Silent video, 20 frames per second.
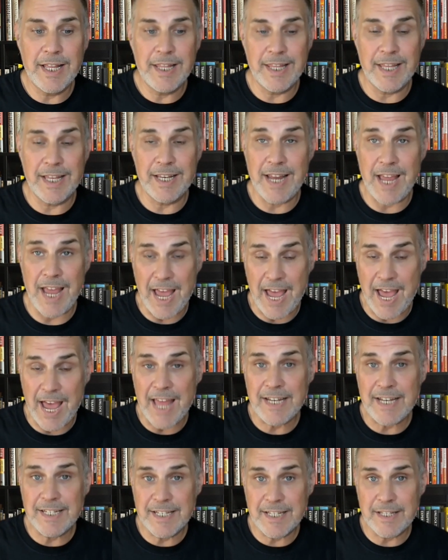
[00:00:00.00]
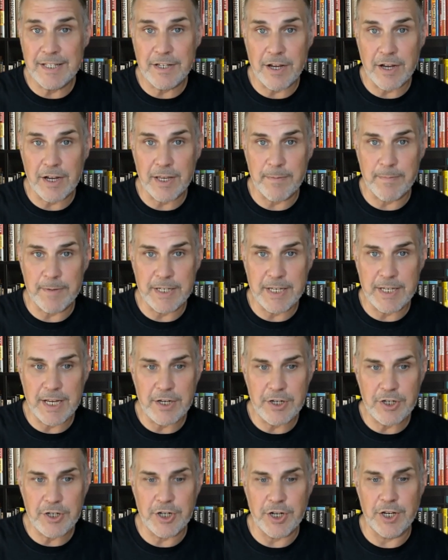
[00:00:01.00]
then add to the
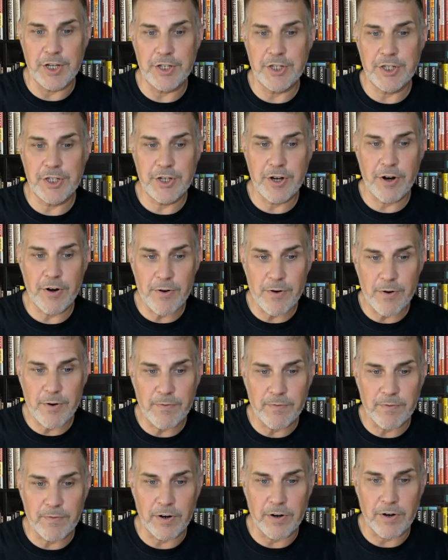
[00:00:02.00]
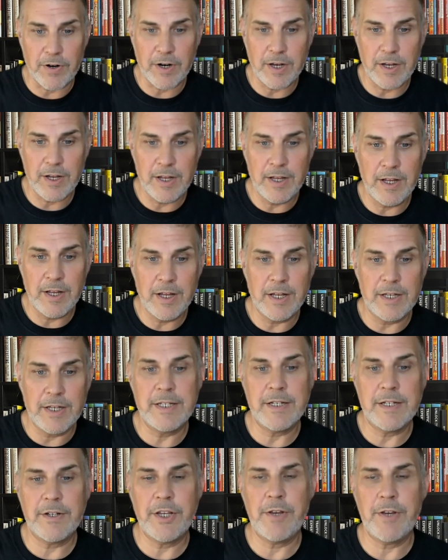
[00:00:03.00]
documentation and start over
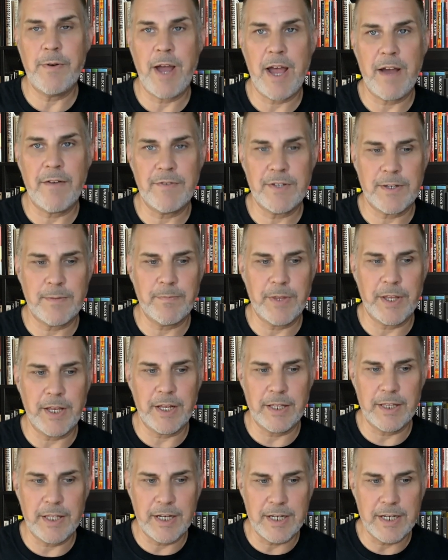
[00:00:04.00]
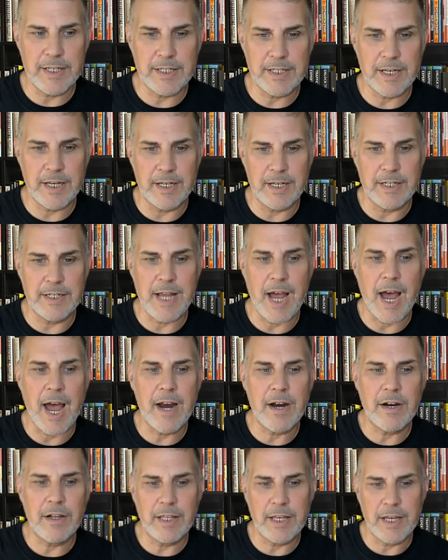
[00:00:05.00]
until you have something that is
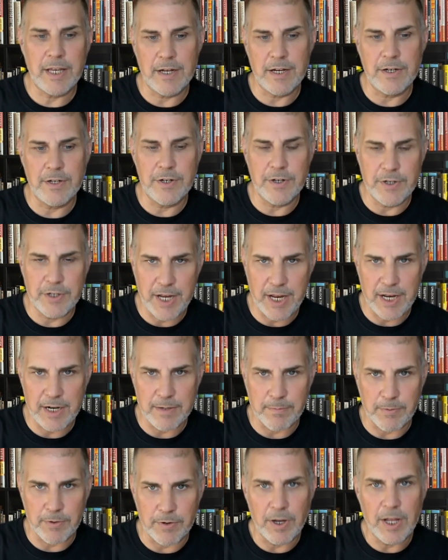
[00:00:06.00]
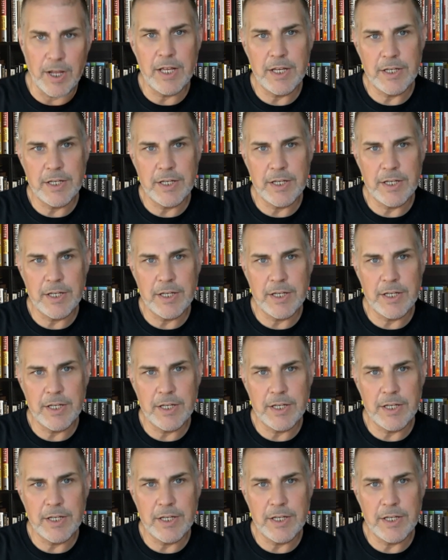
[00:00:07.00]
entirely understandable.